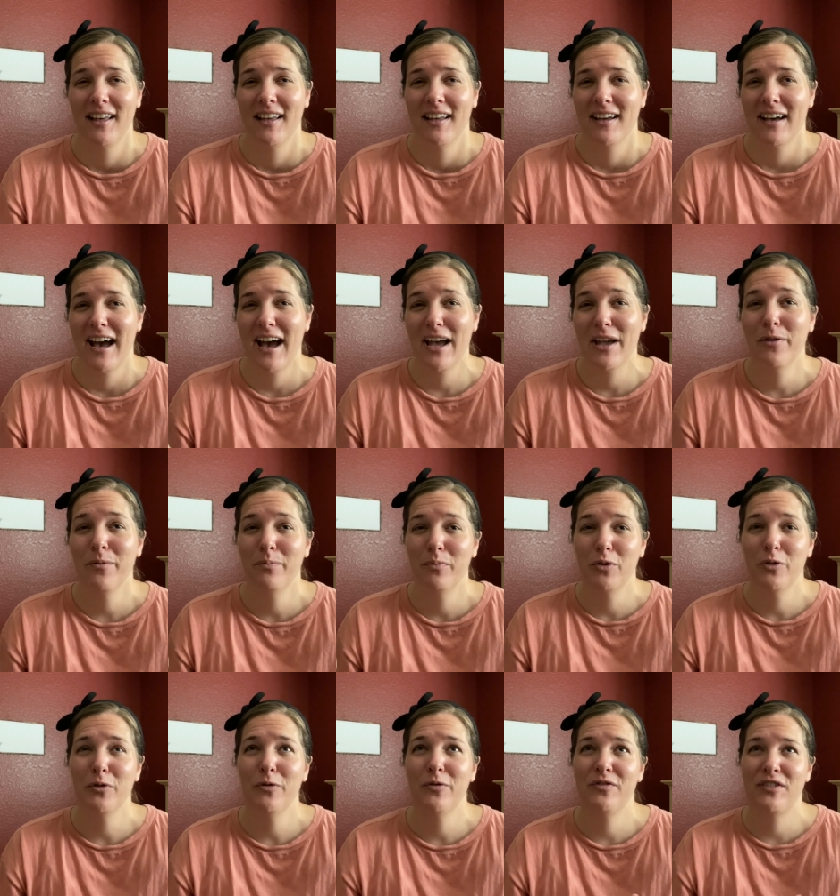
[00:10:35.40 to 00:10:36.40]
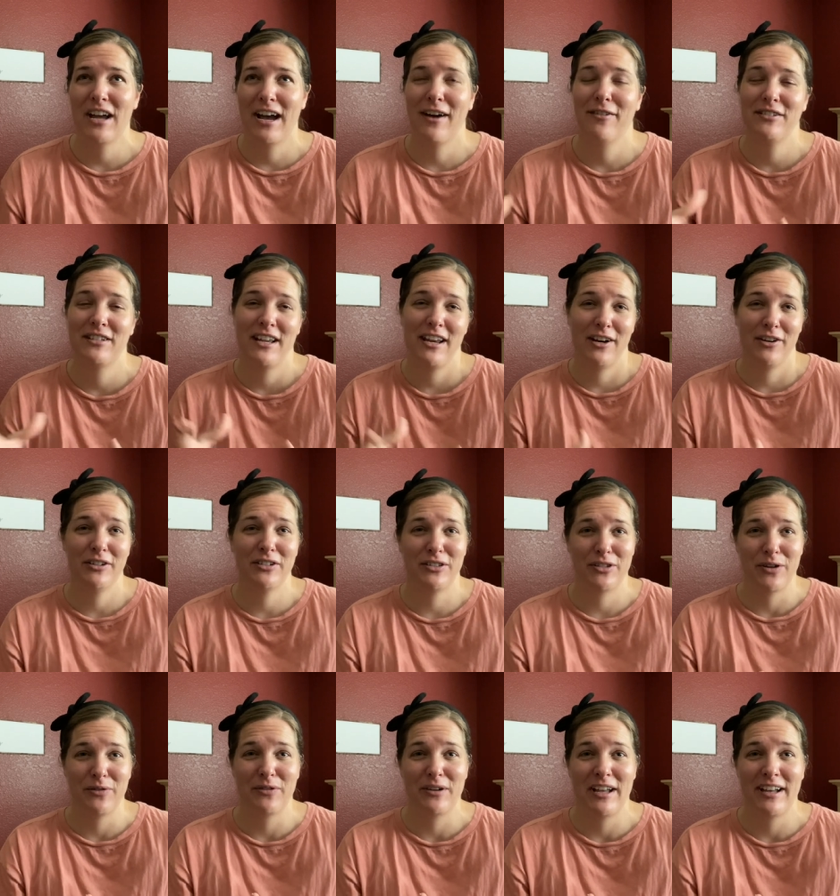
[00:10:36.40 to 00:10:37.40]
I moved out to
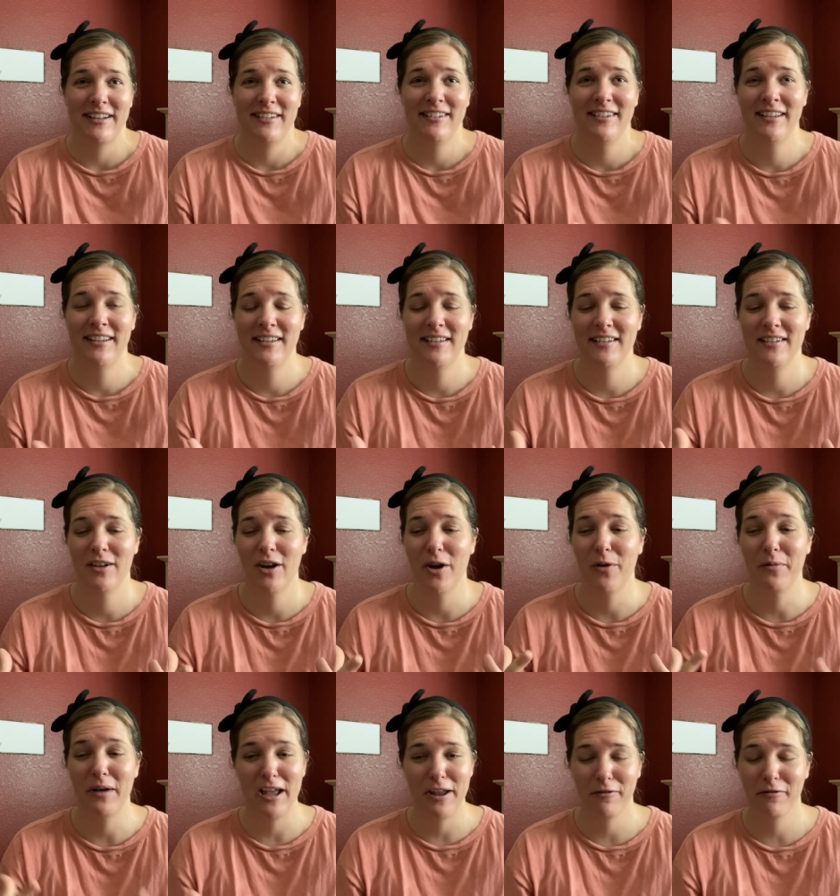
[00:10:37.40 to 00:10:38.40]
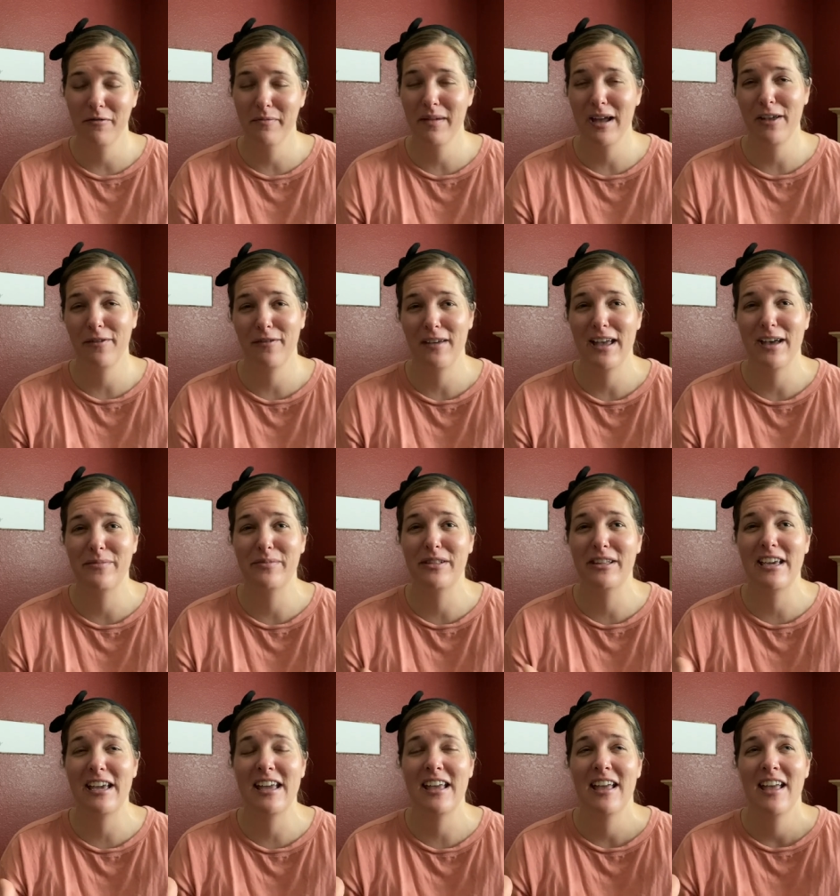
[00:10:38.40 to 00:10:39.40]
Arizona, away from my
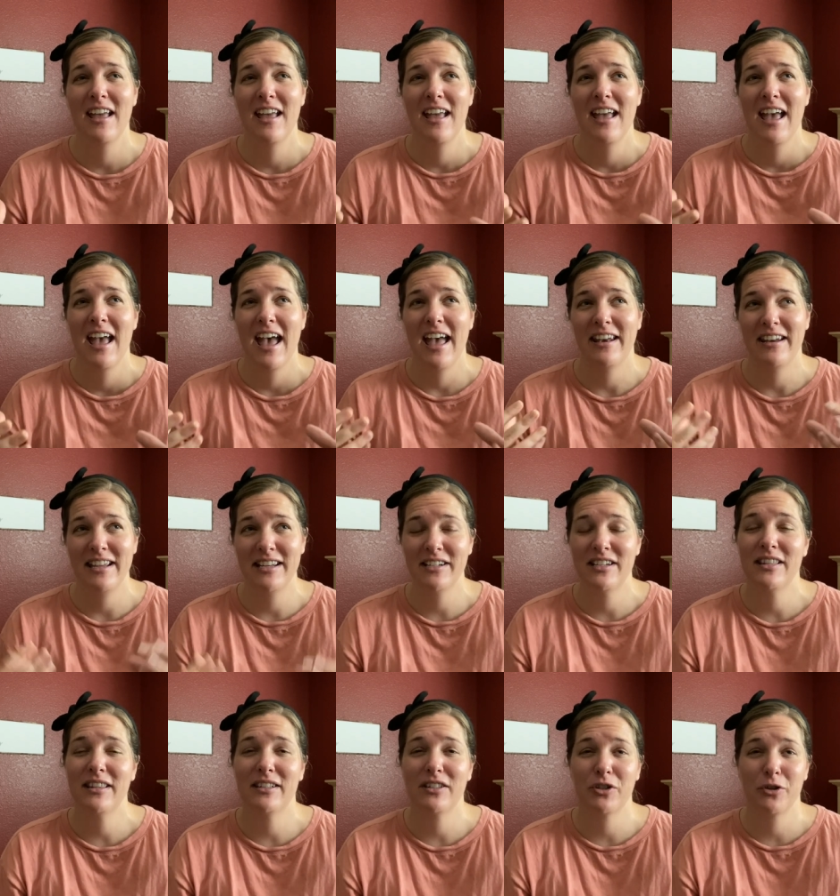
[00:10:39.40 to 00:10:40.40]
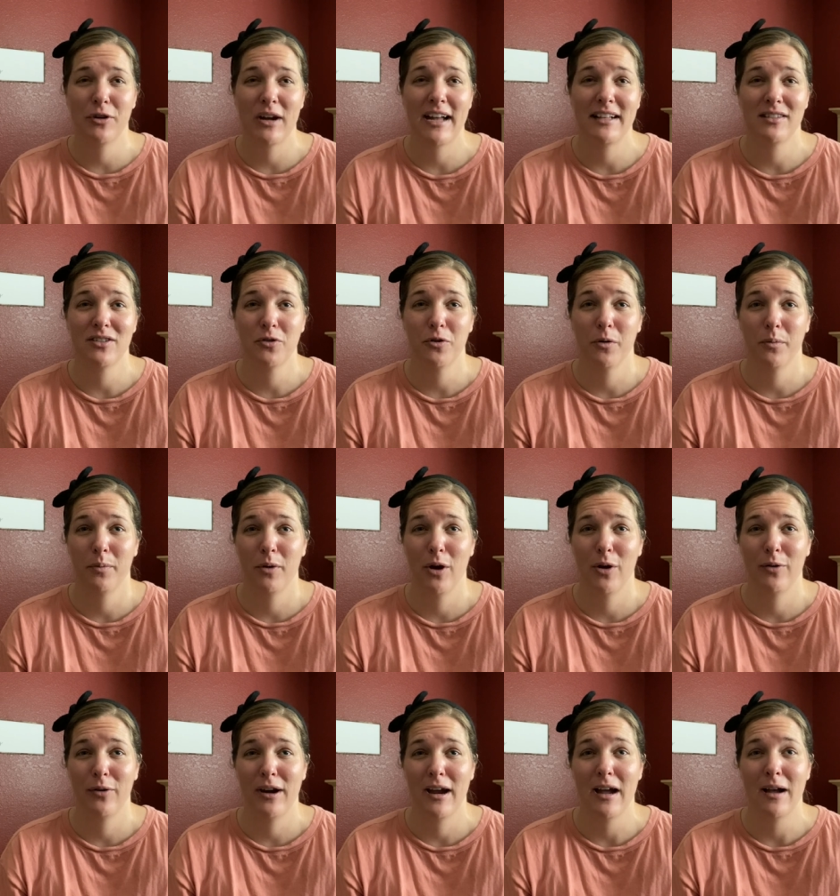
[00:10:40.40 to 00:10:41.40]
family, and into this grad school
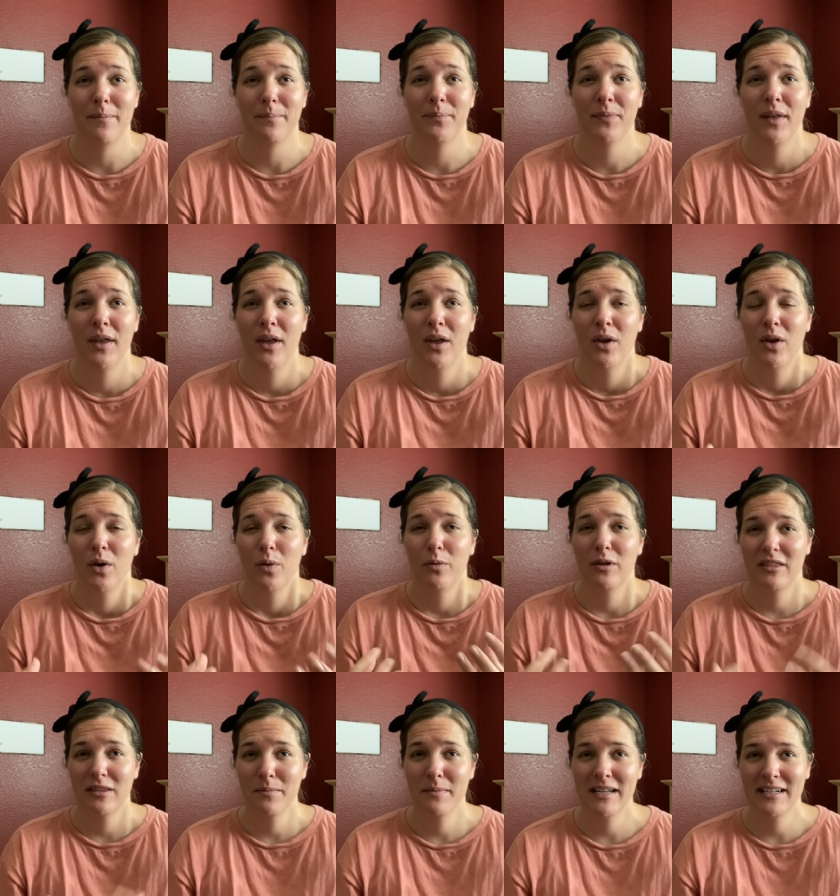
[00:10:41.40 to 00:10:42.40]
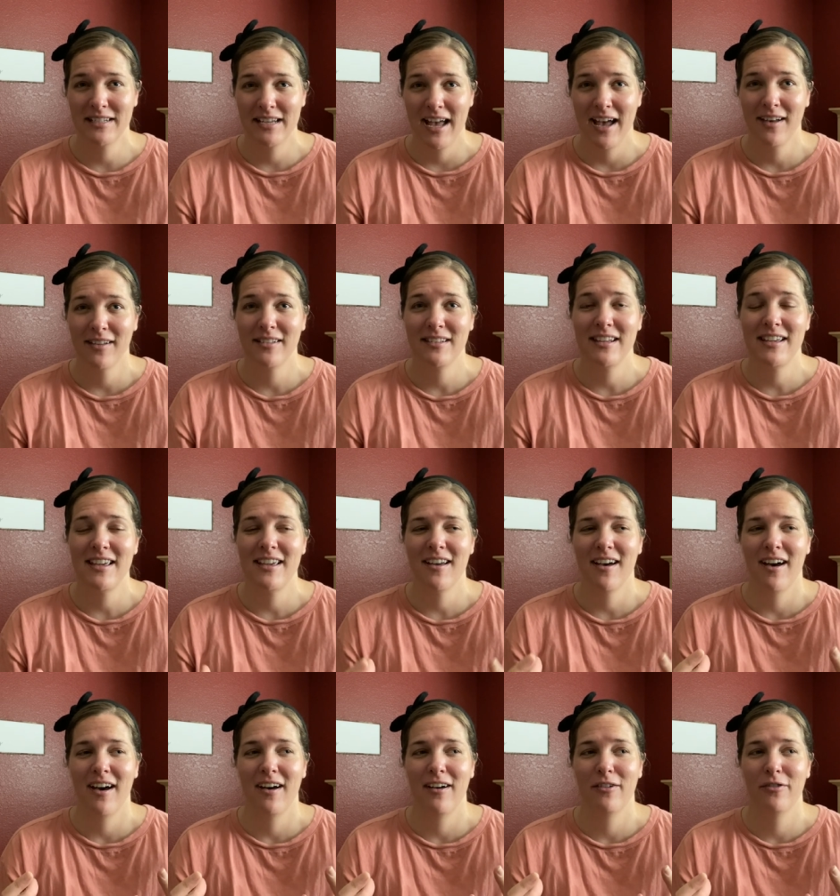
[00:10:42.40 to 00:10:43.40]
program with the mentality
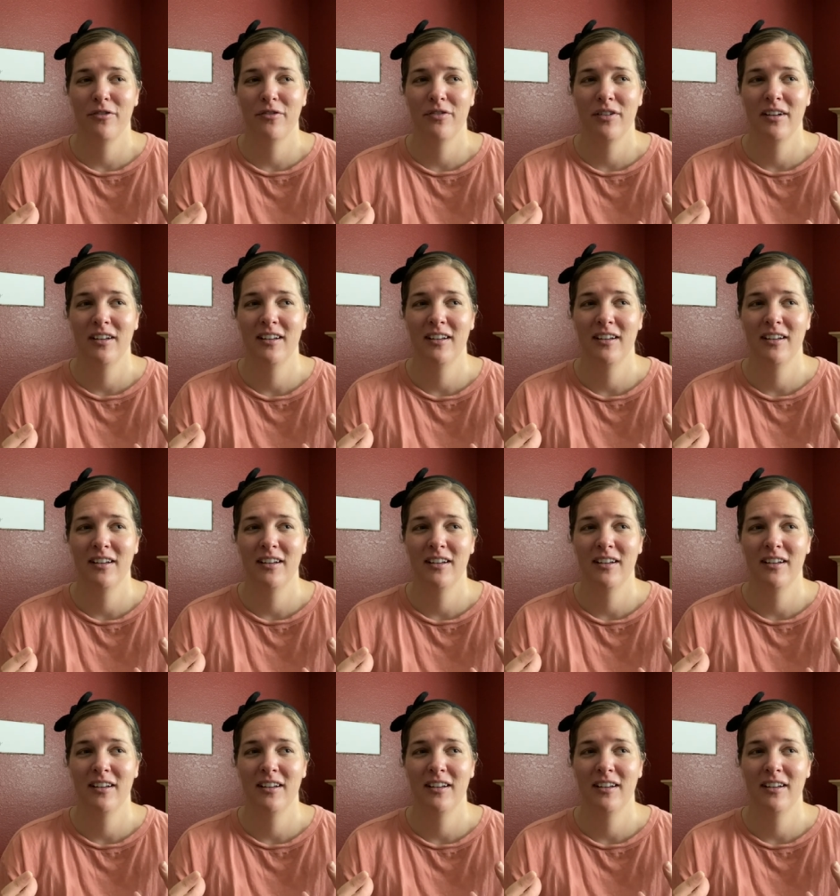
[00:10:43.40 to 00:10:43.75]
of,